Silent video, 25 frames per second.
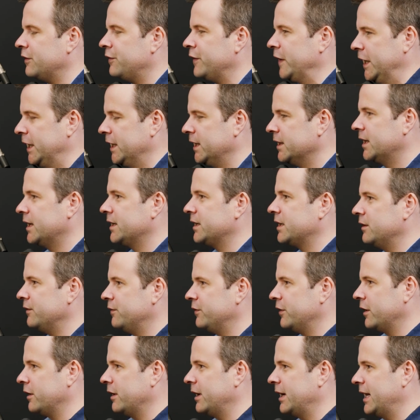if Elon can
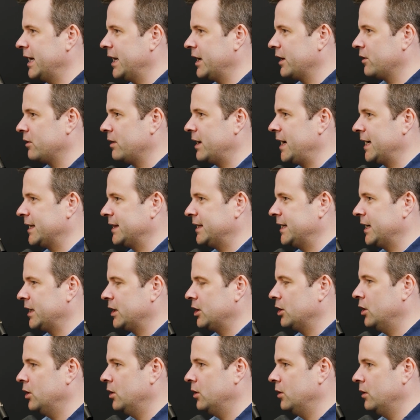figure out how to crack that
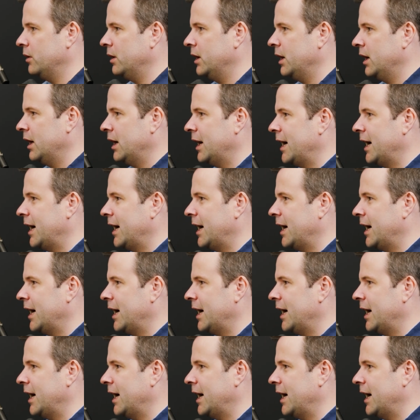code,